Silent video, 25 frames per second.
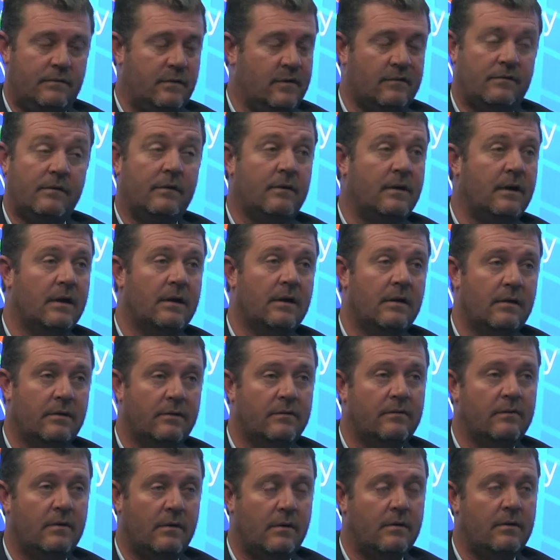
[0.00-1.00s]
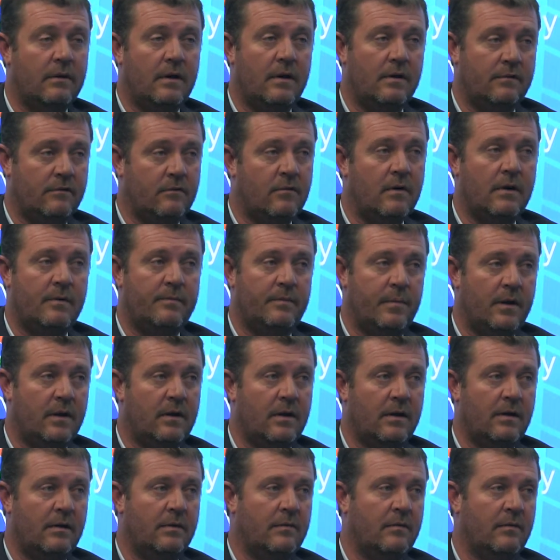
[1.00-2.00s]
It's ridiculous. No, it's quite
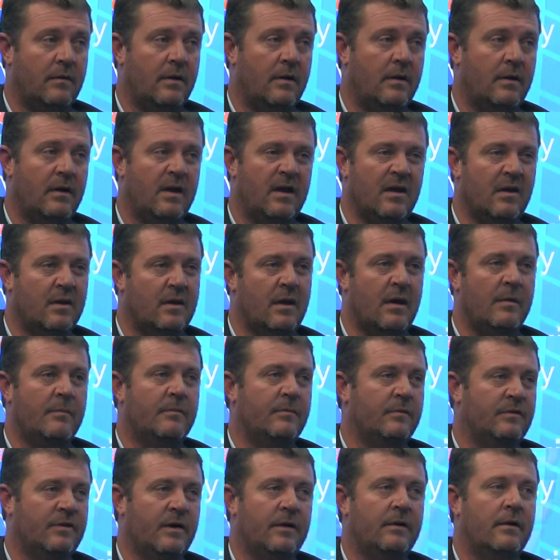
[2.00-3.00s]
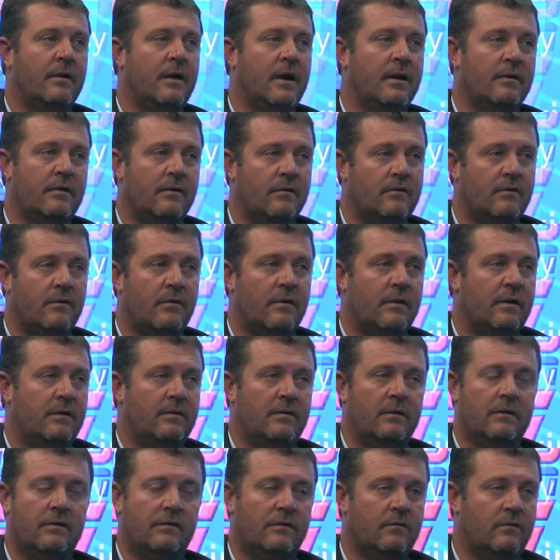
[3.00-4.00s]
big, and the income generated through it
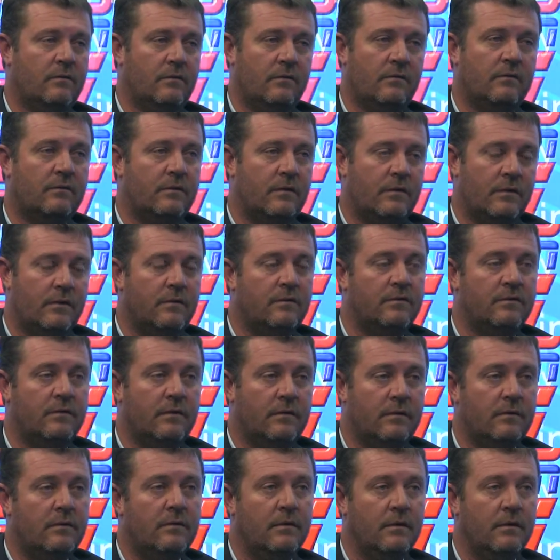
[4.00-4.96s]
is also huge.